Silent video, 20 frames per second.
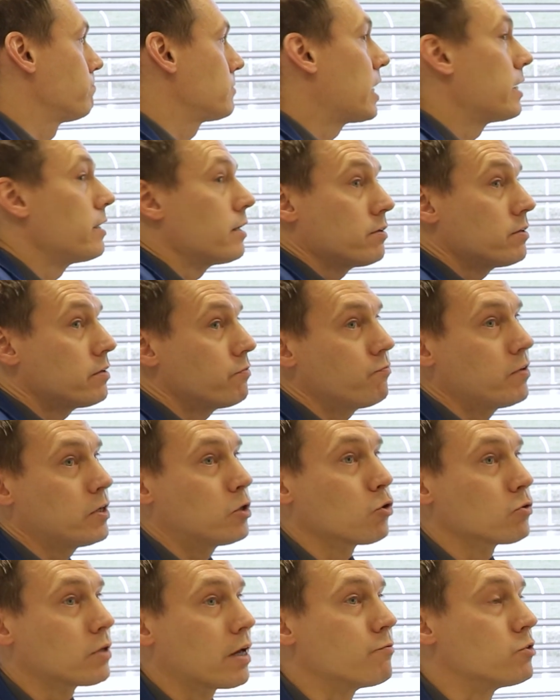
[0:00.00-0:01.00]
And we
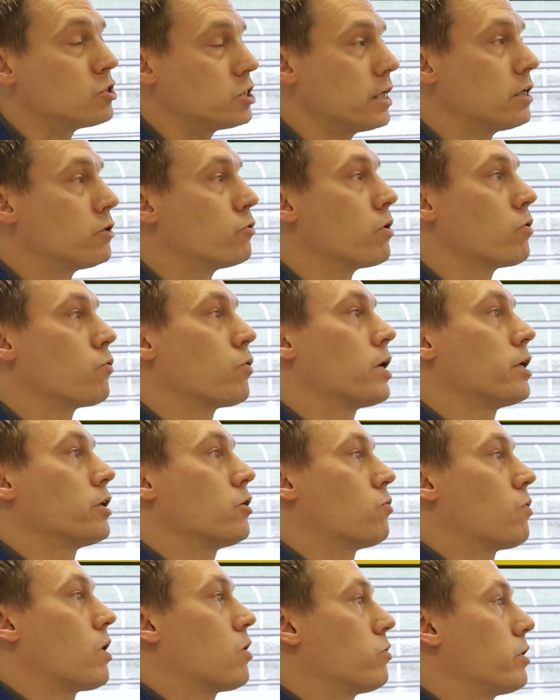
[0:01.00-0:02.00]
don't have children
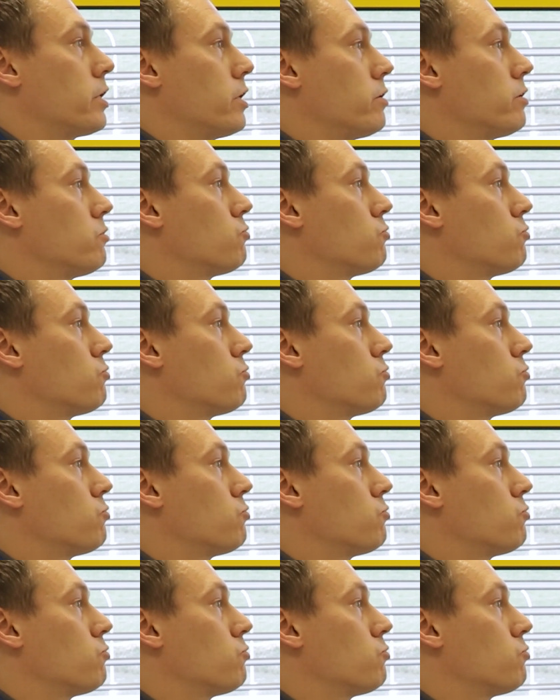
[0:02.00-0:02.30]
running around here.